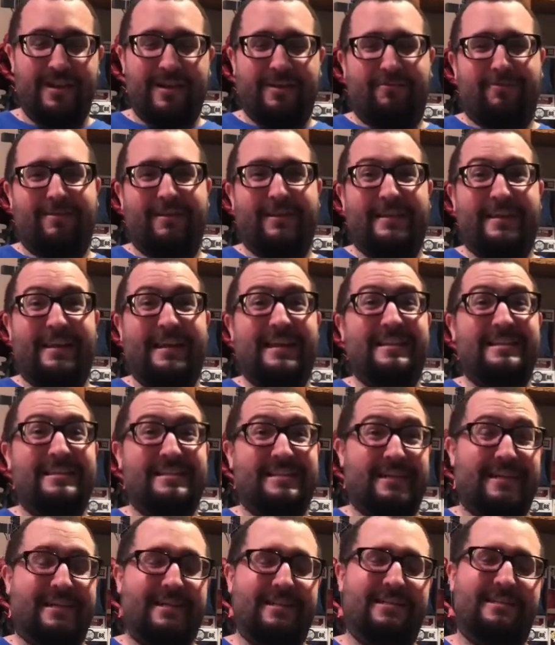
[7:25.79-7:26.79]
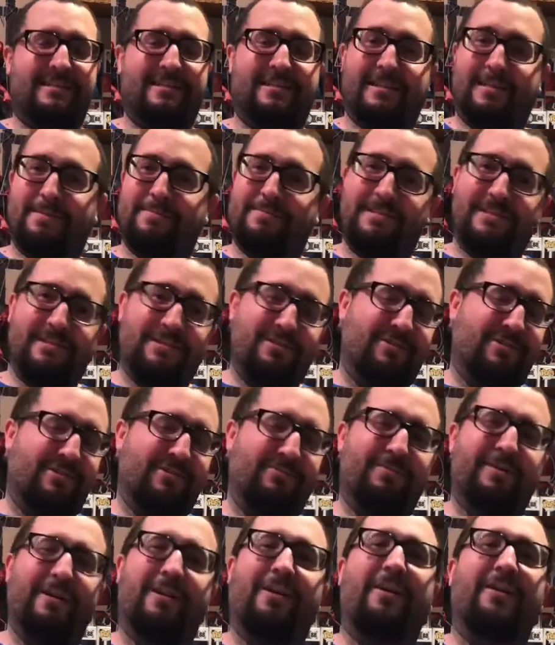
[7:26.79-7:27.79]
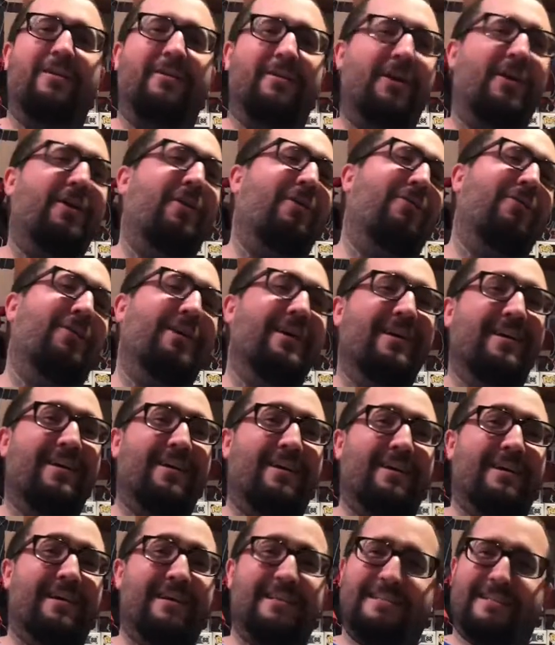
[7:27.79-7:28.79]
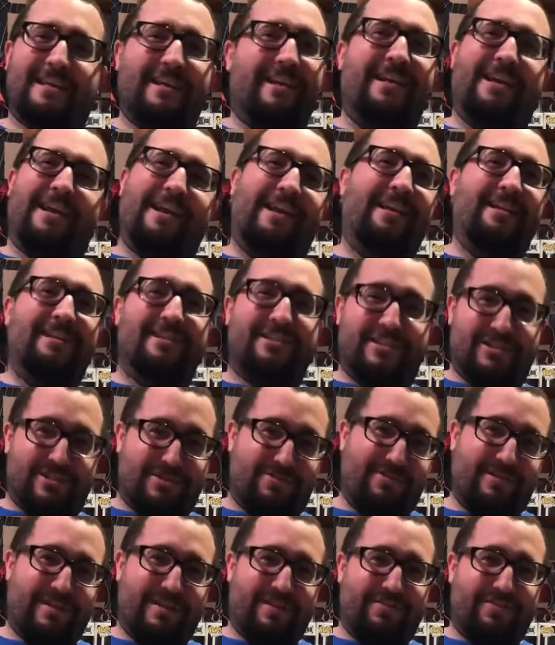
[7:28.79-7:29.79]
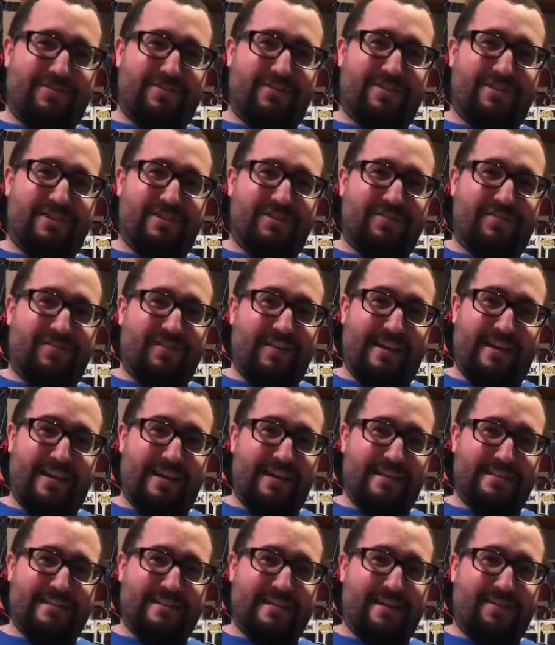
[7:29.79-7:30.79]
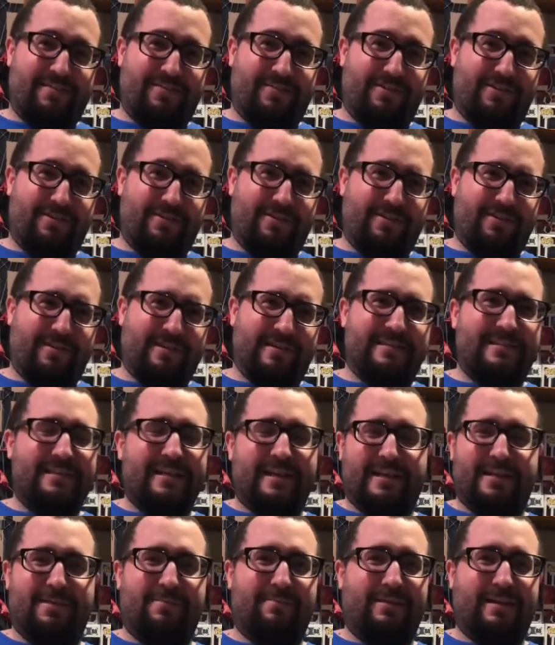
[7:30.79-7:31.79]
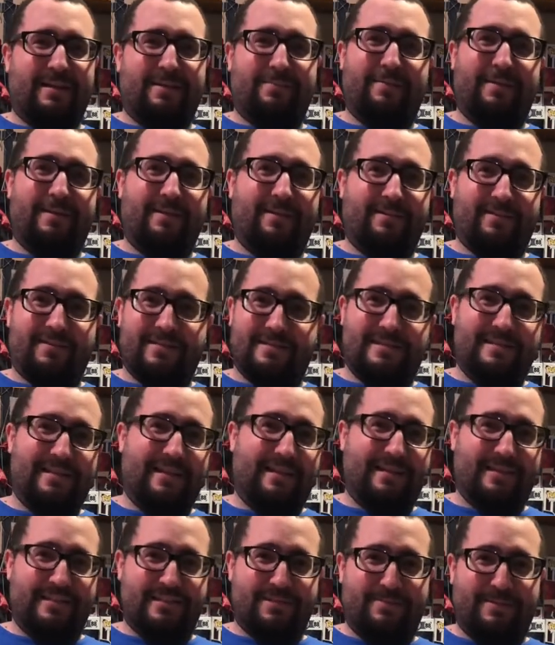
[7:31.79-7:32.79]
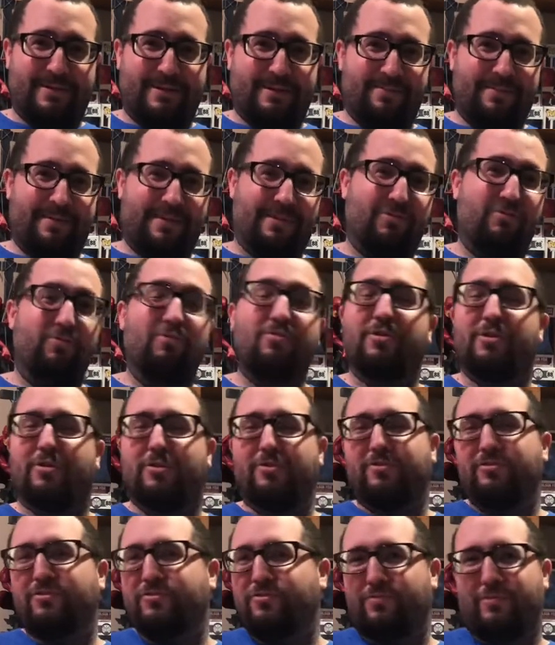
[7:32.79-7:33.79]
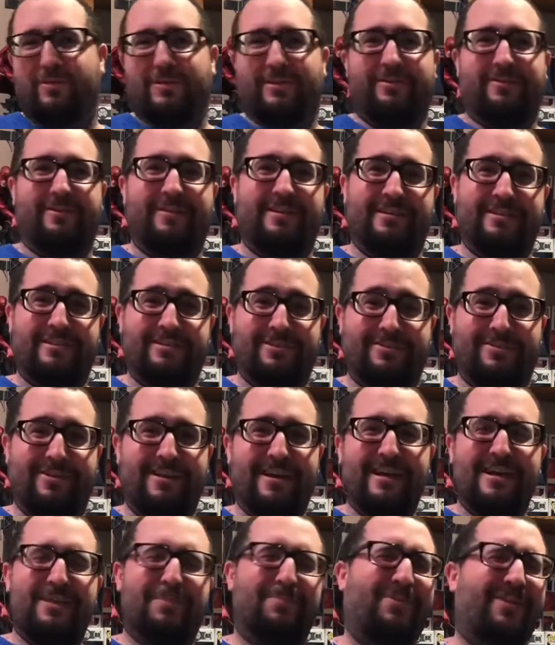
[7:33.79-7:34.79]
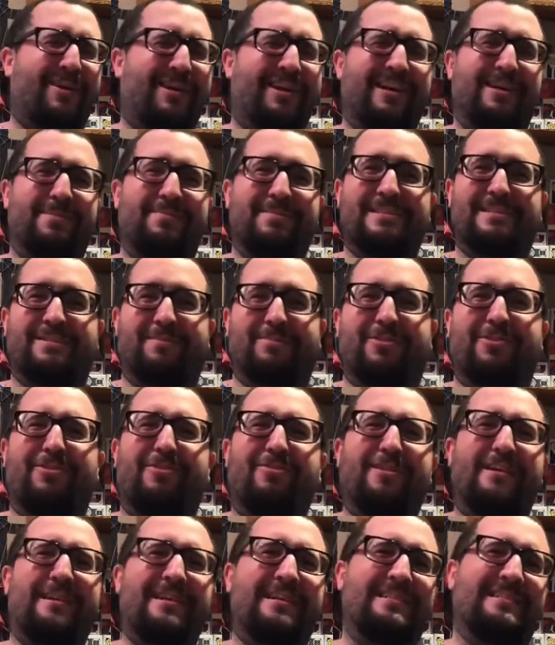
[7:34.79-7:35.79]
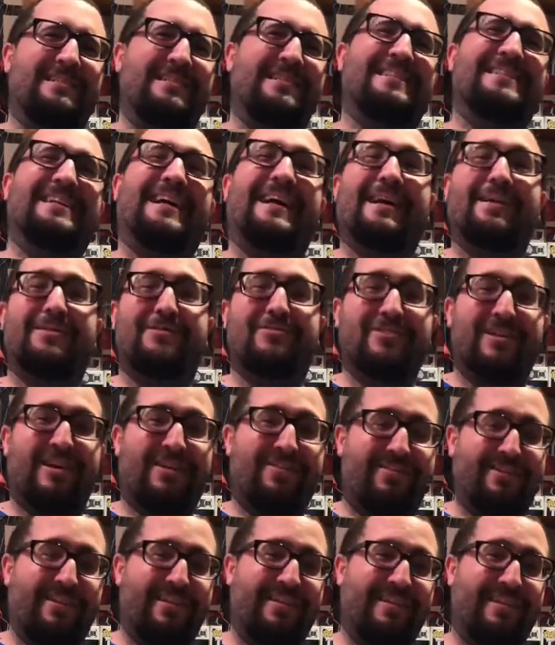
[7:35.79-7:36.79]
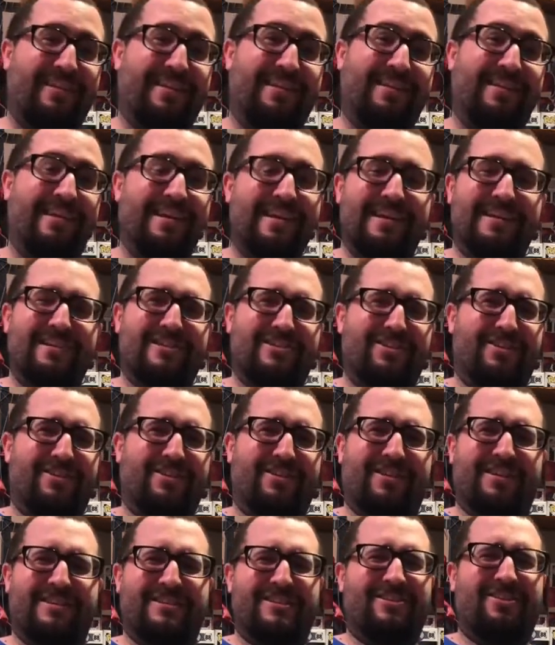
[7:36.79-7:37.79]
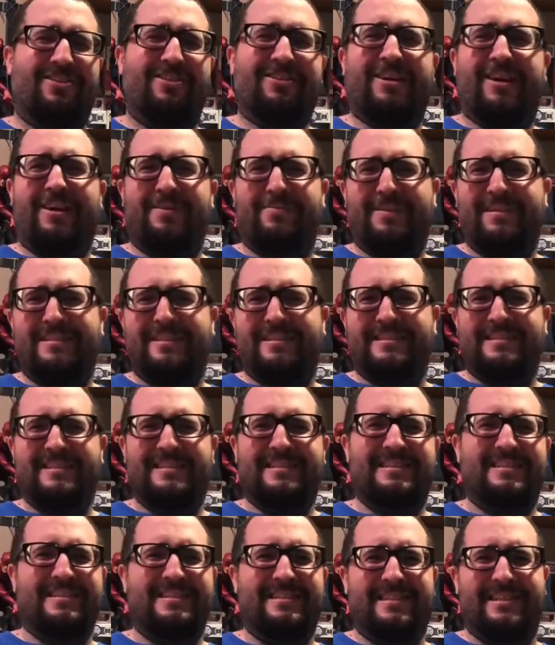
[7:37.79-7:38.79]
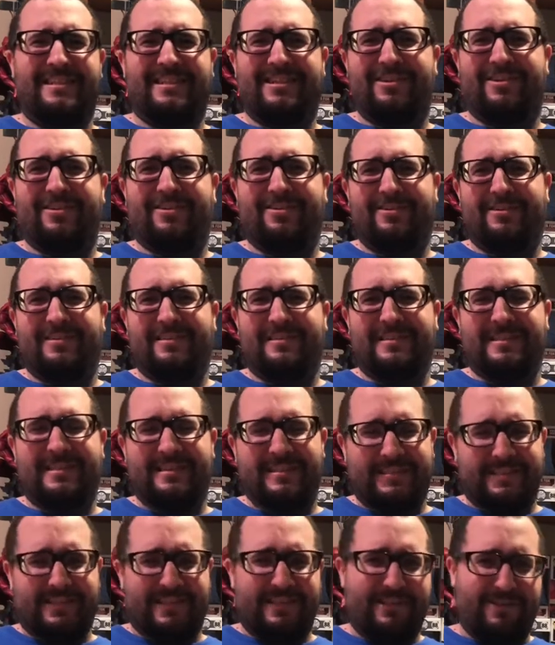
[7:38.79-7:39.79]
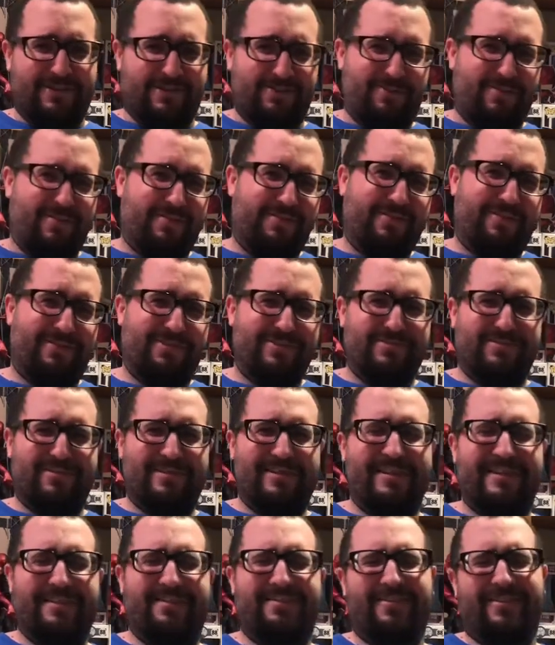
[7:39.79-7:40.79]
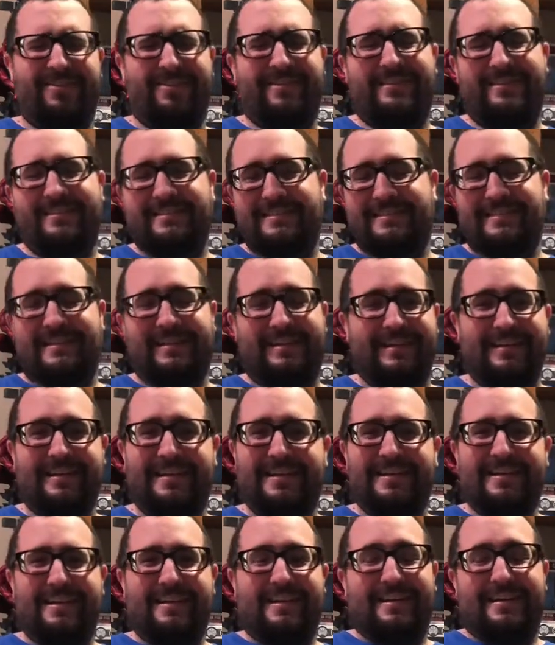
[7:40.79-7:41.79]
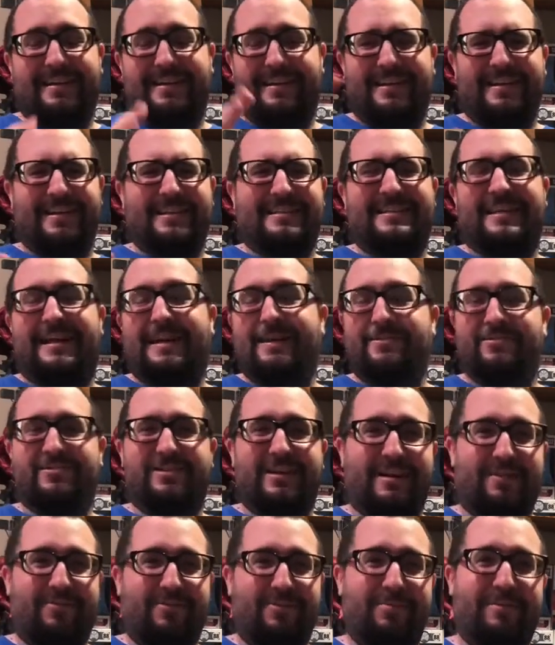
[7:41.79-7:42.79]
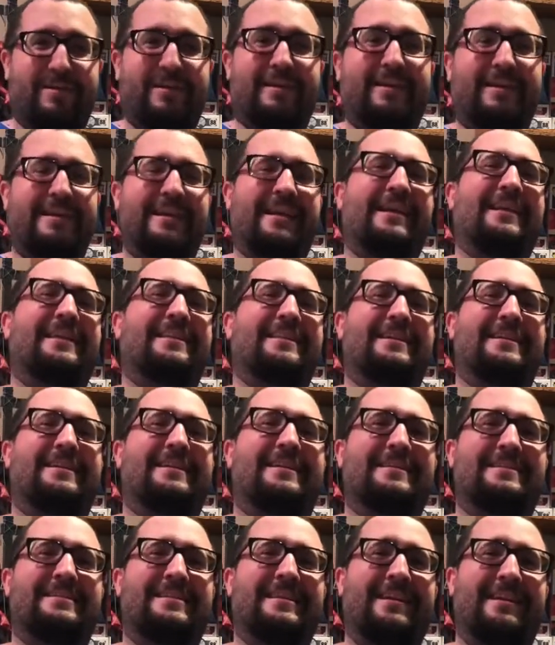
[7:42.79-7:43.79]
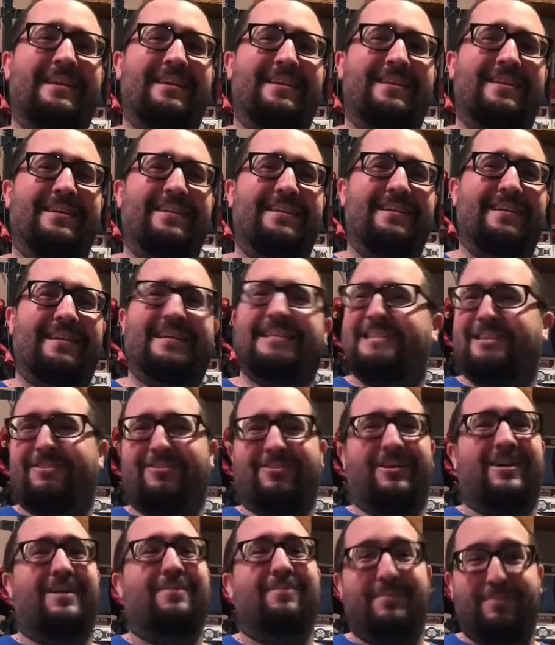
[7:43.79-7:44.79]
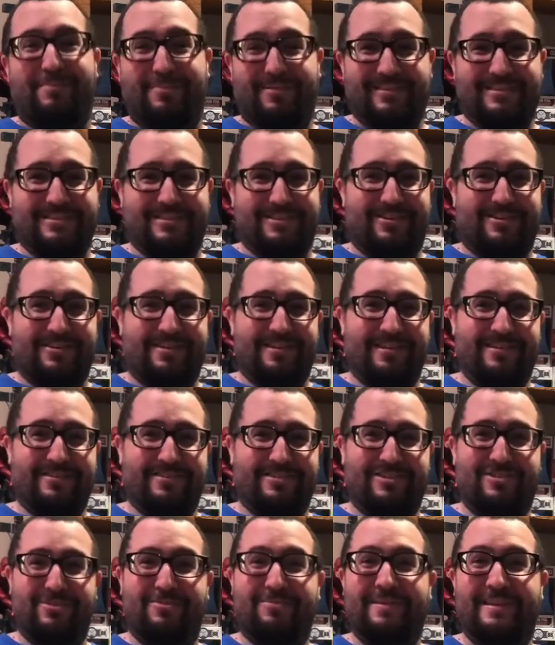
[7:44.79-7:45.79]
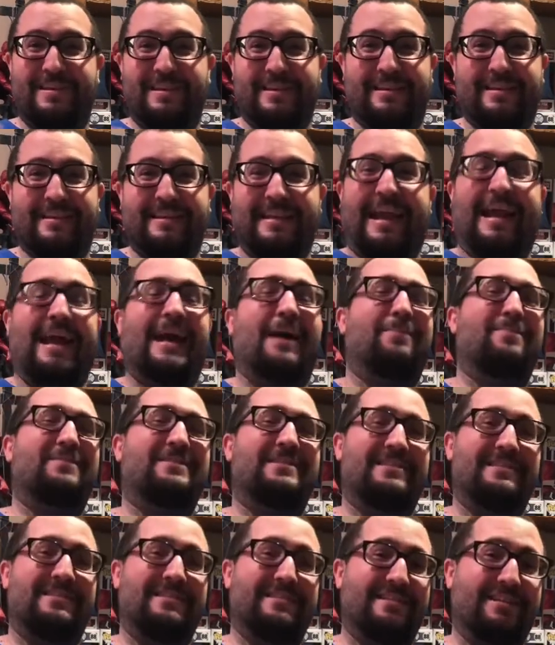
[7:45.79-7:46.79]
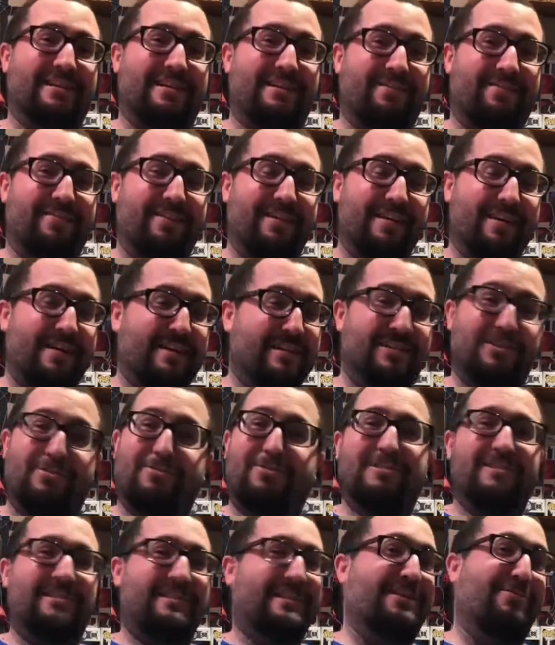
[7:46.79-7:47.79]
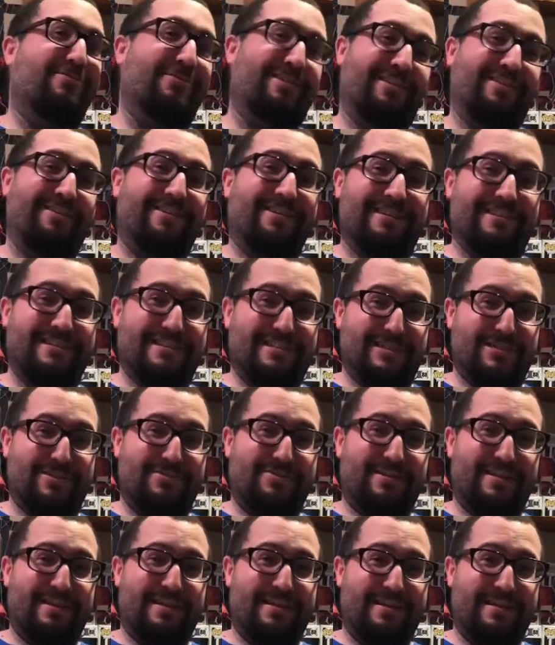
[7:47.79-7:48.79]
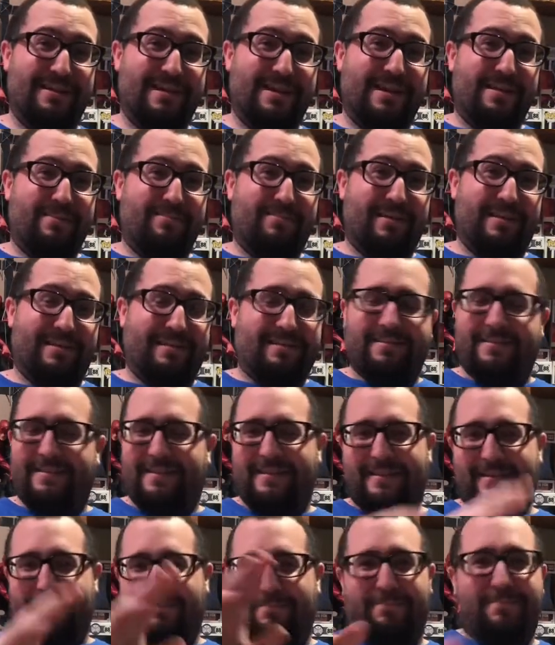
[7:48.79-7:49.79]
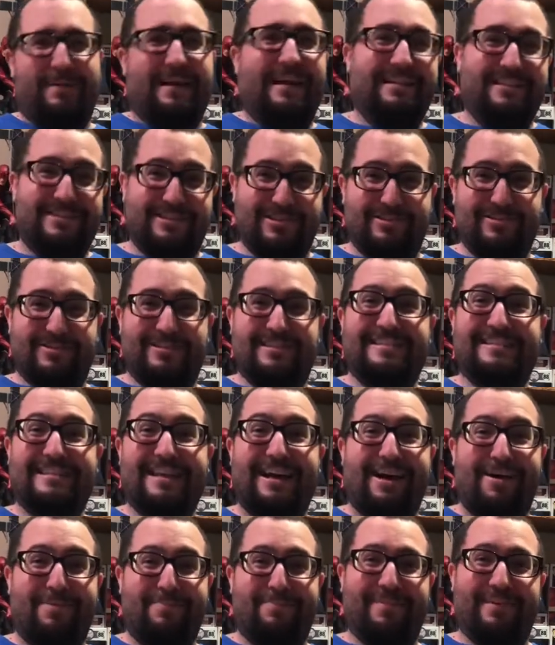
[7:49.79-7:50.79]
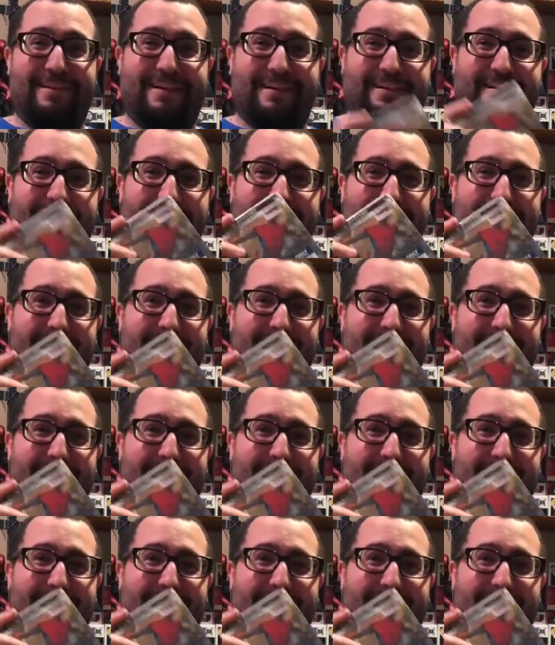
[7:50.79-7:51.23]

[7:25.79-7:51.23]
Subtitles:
When they change this MCU, because we all know it's going to end soon after this phase, after the second Black Panther and the second Spider-Man. Who knows what they're going to do? It's probably going to be some crazy time traveling thing. So they're going to start copying the DC universe, whatever. It's like, alright, time travel. But again, at the end of the day, that's how comic books are. There's so many gaps and stuff. So we'll see what they're going to do with it. But back to the topic.